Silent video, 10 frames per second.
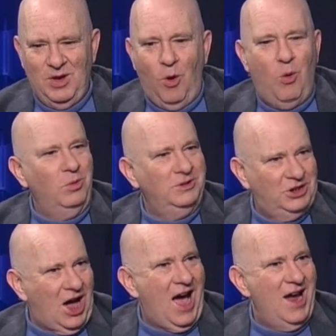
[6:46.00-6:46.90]
old,
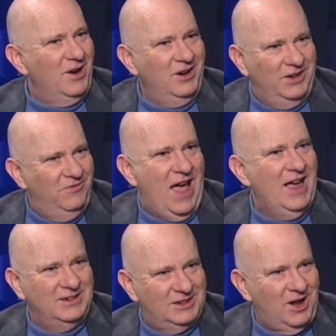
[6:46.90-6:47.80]
tired,
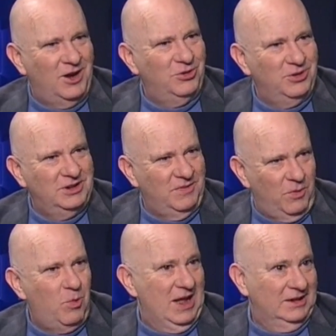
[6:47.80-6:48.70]
advanced countries of the
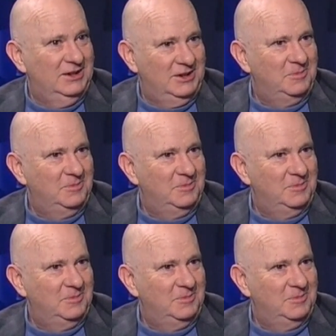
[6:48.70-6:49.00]
West.